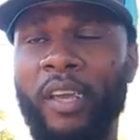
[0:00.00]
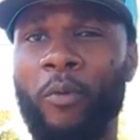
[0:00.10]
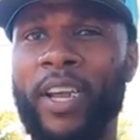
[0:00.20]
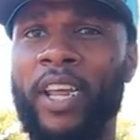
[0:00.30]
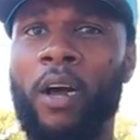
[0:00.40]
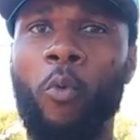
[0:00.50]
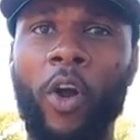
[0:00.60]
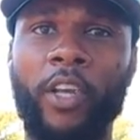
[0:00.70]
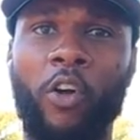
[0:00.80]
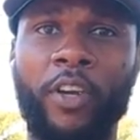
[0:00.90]
And right now I'm
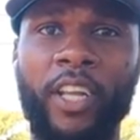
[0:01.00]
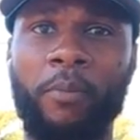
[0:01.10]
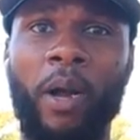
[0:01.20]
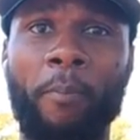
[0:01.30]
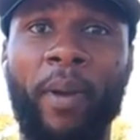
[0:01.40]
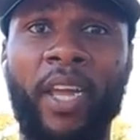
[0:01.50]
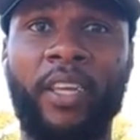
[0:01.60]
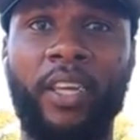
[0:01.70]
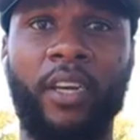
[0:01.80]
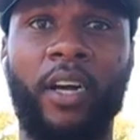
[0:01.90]
working on getting my
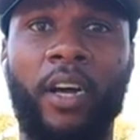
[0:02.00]
banking